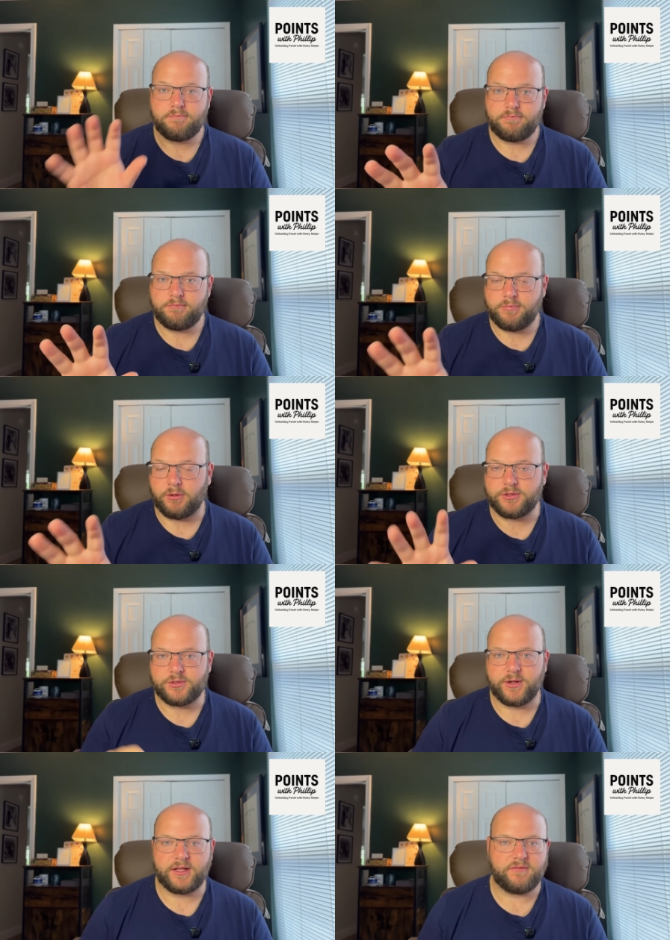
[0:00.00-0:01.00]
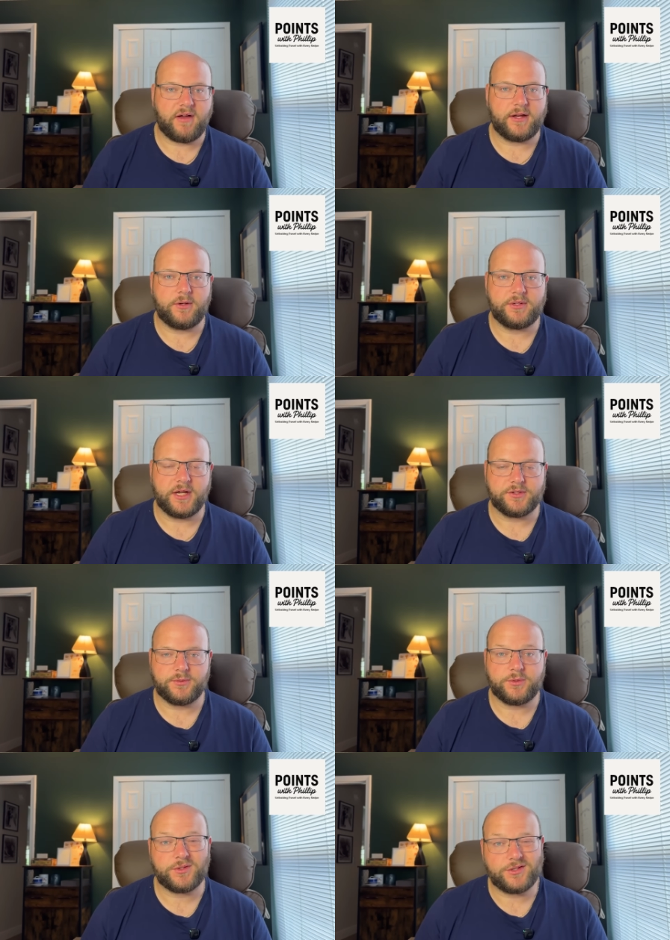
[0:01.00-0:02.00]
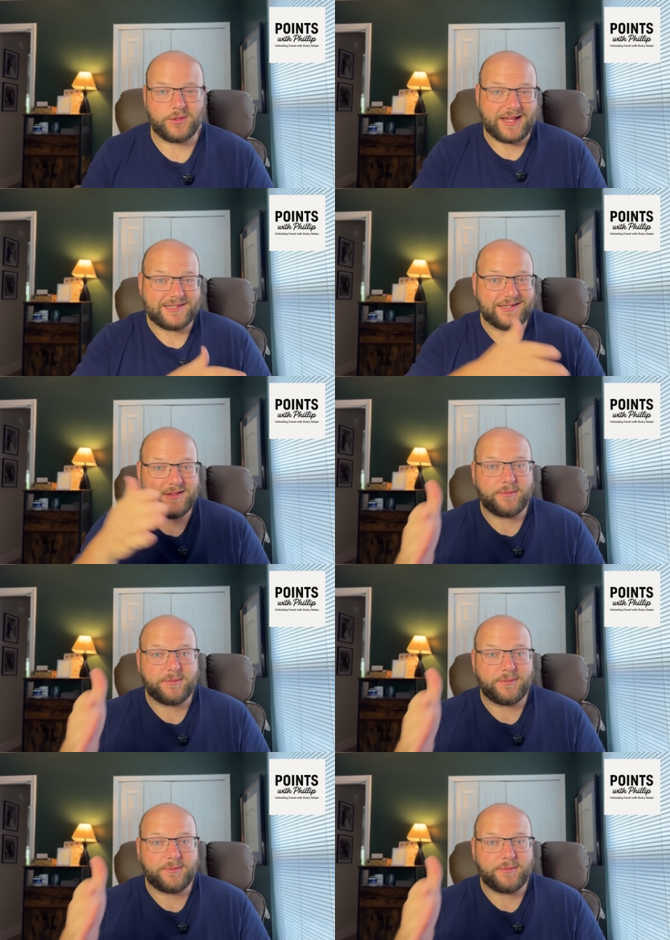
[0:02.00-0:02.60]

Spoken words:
bolstering the fine hotels and resorts. And so that's another